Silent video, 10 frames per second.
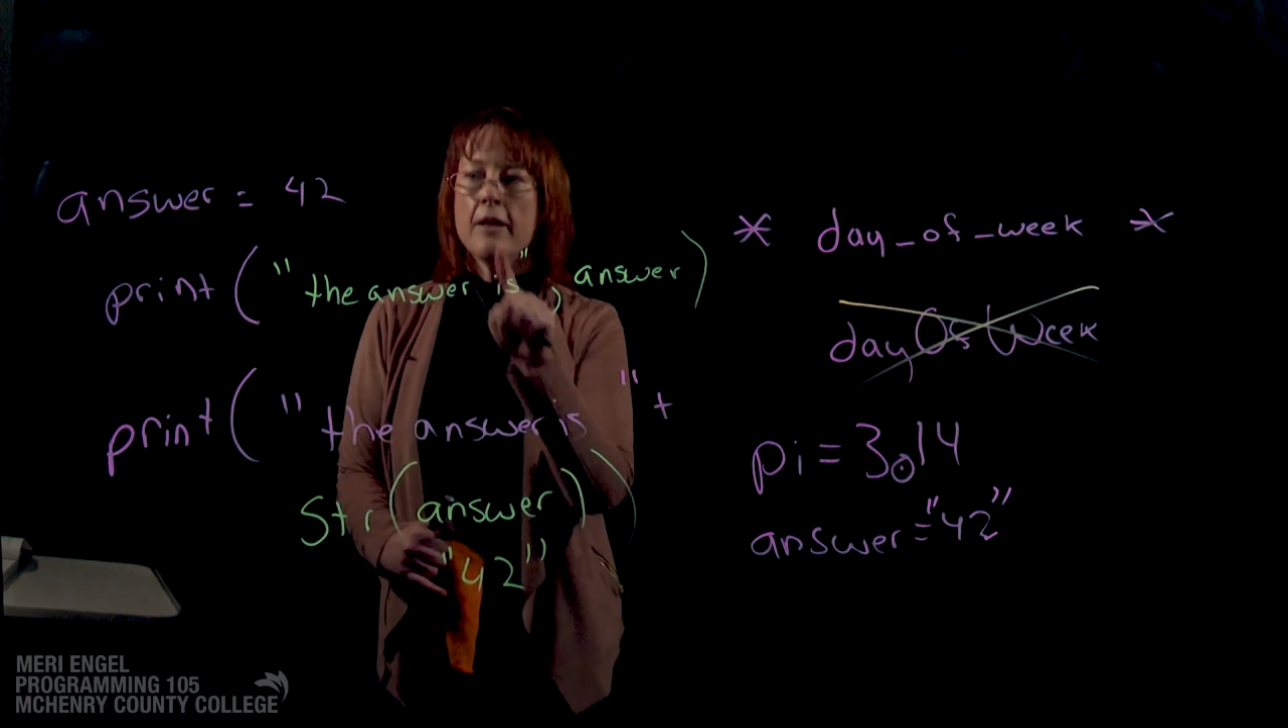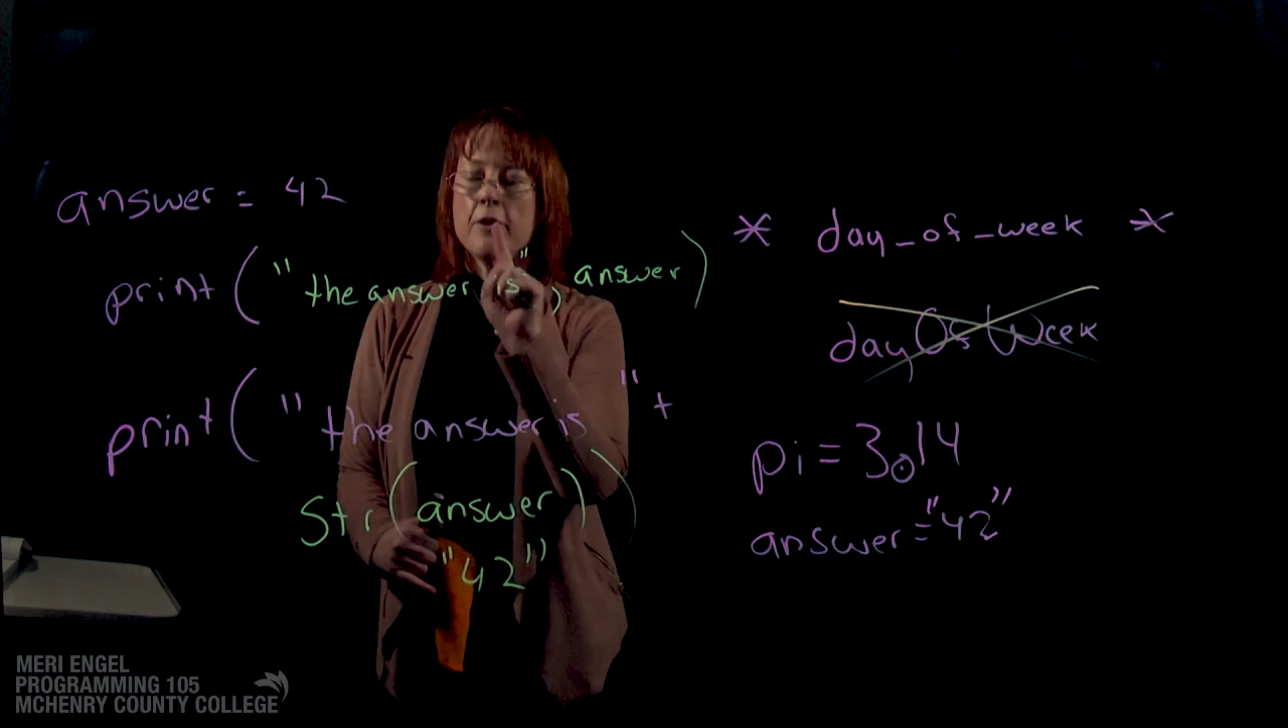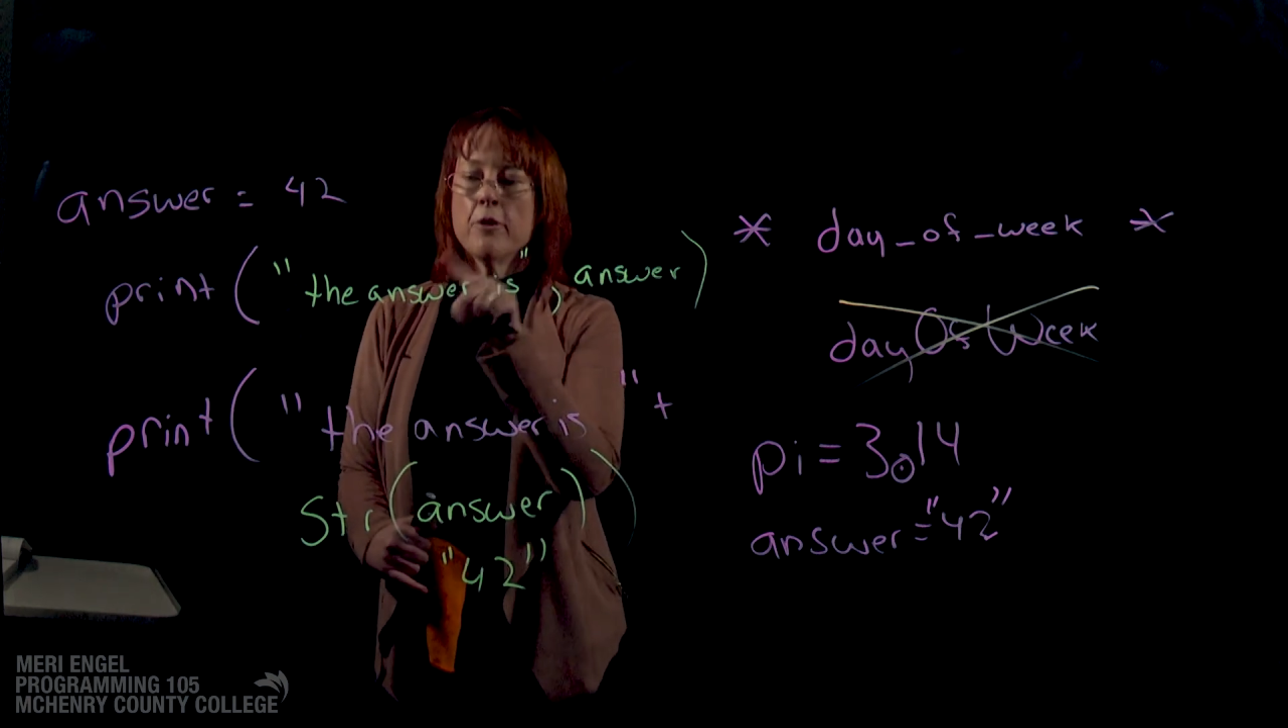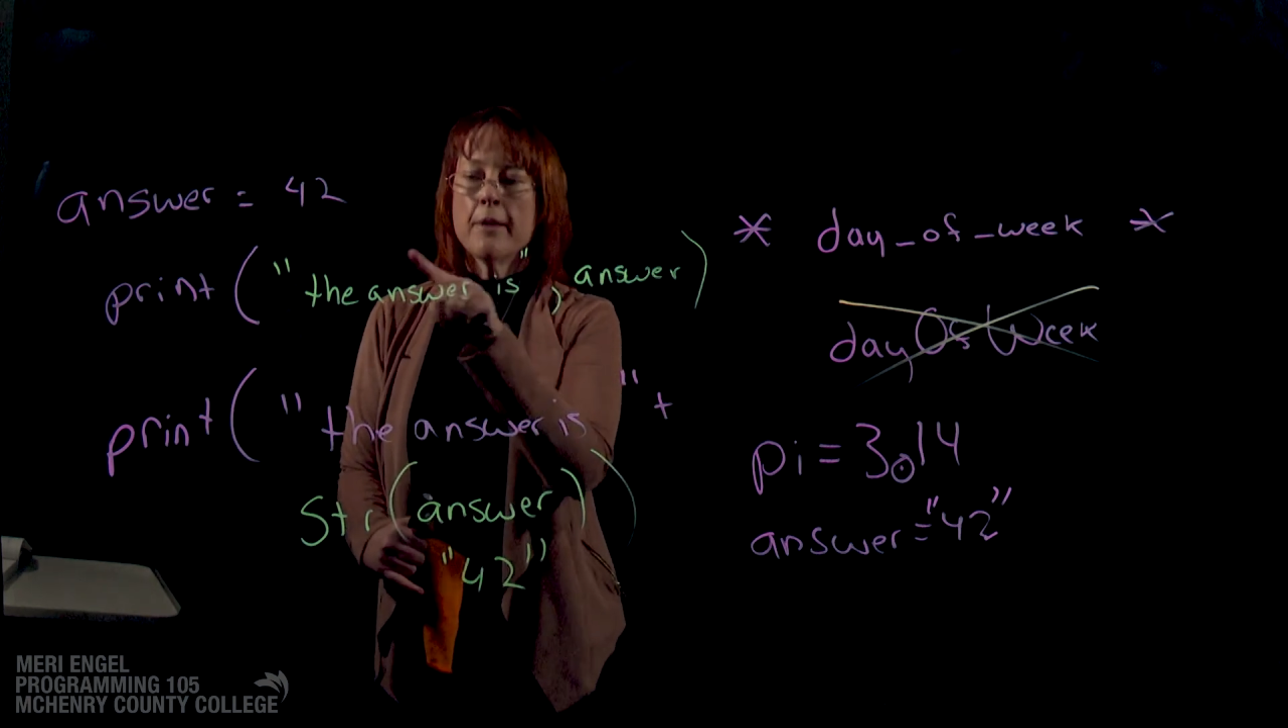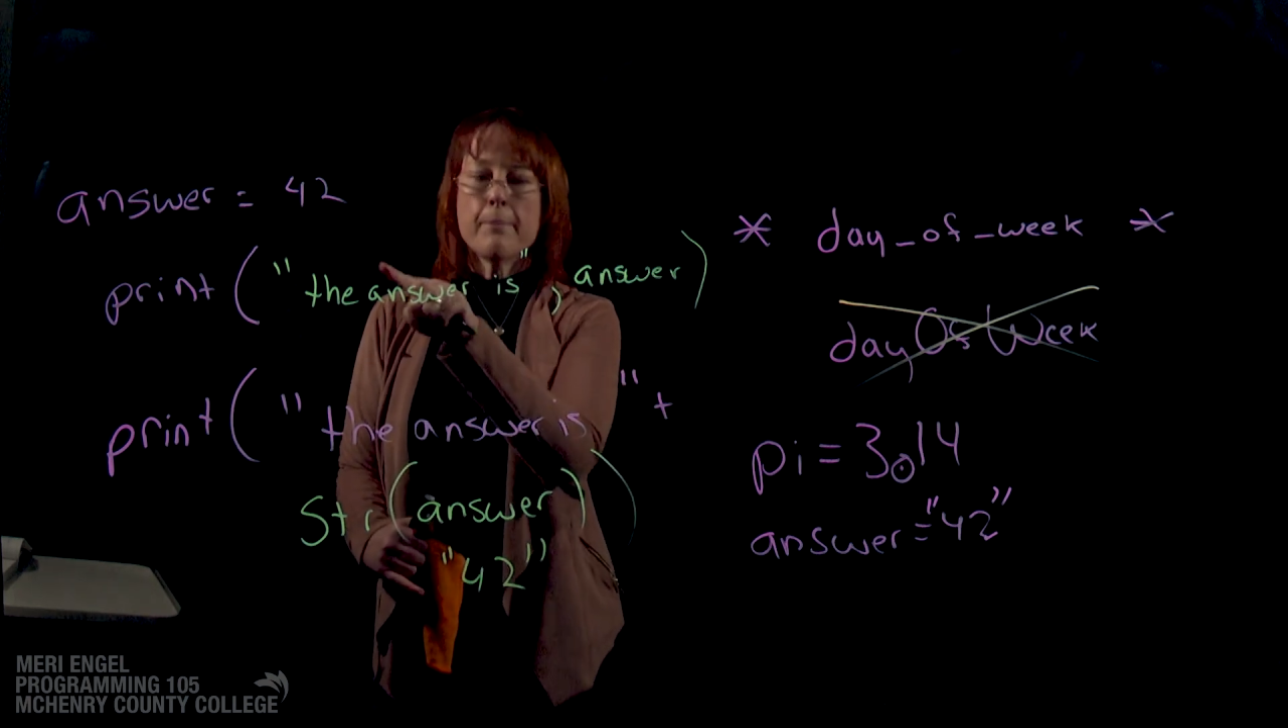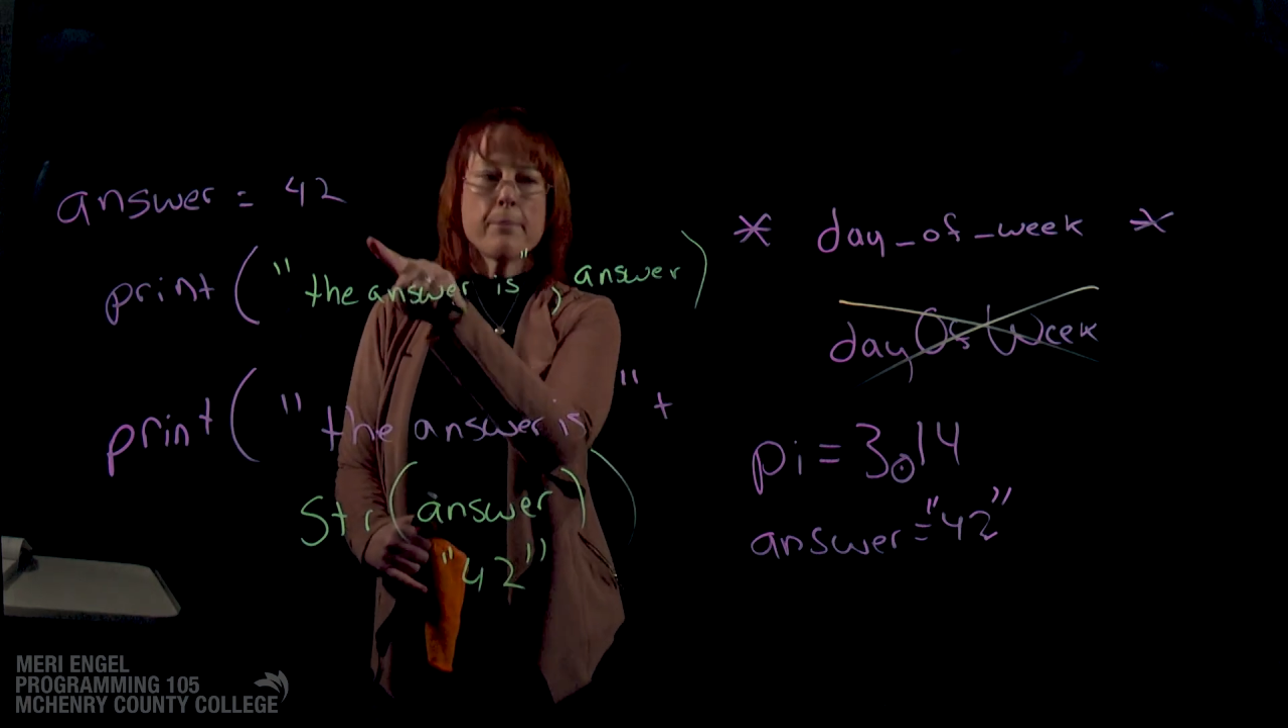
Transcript: You can